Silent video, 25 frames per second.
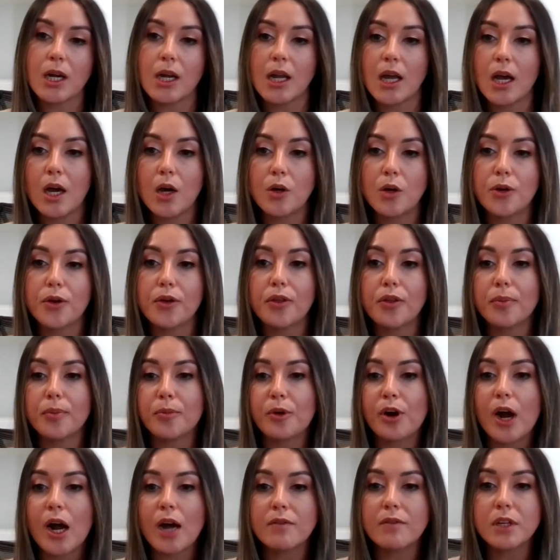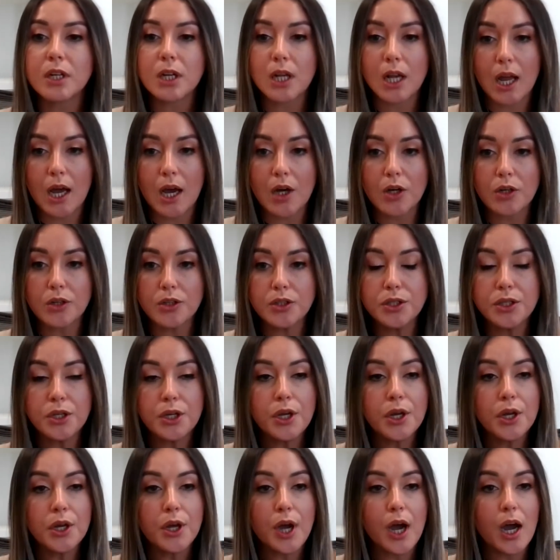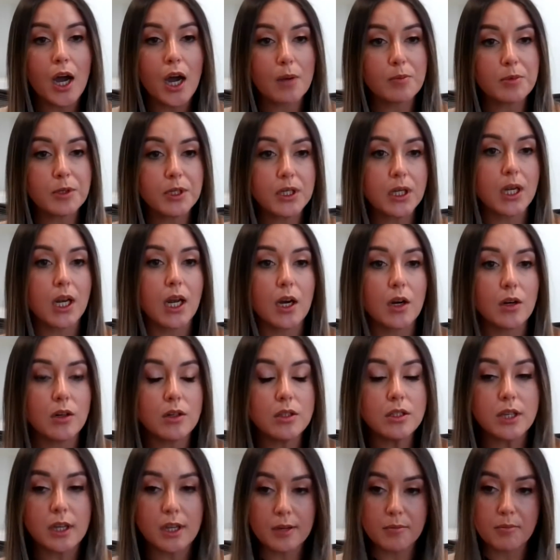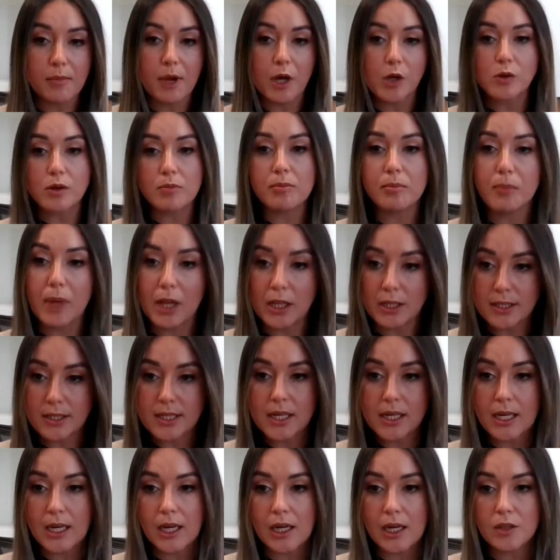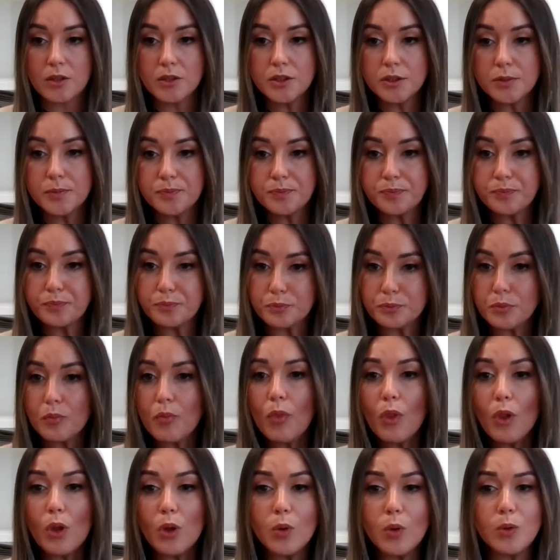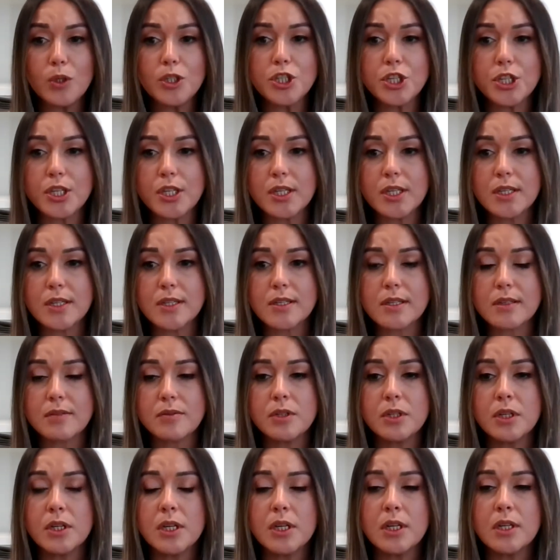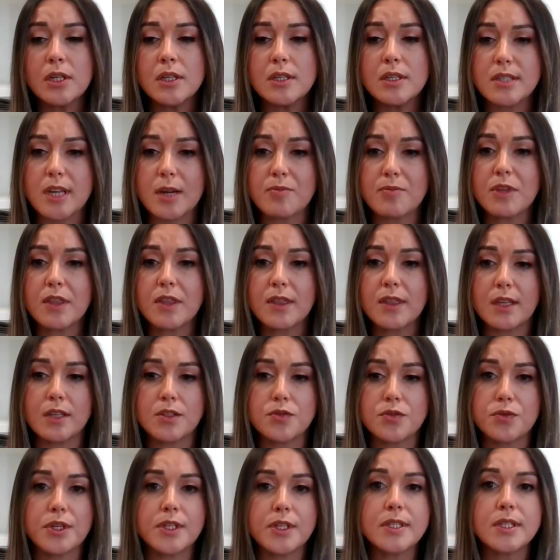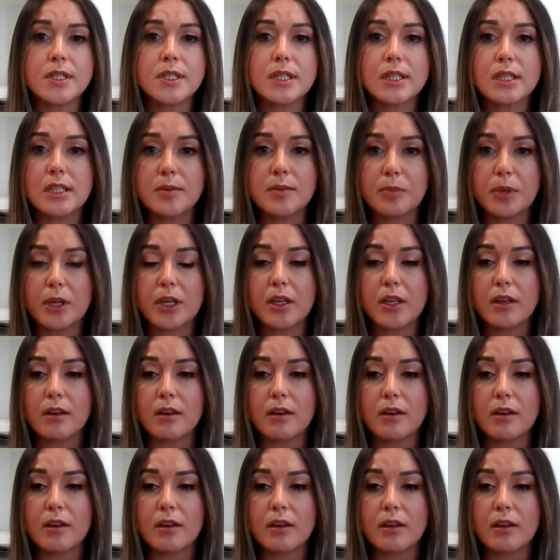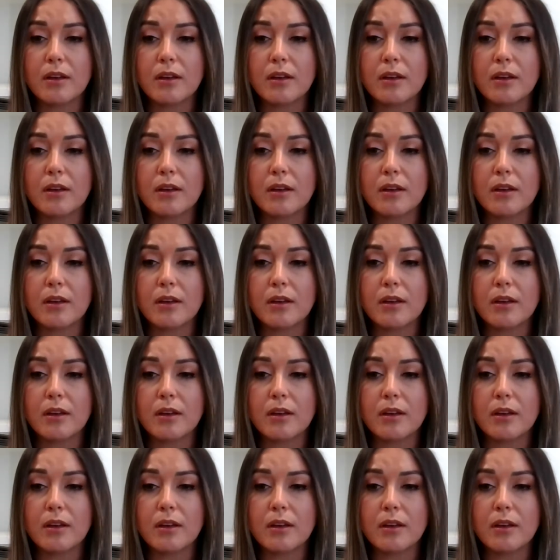cloud, the private cloud, hybrid cloud, and multi-cloud, which is something that's recently been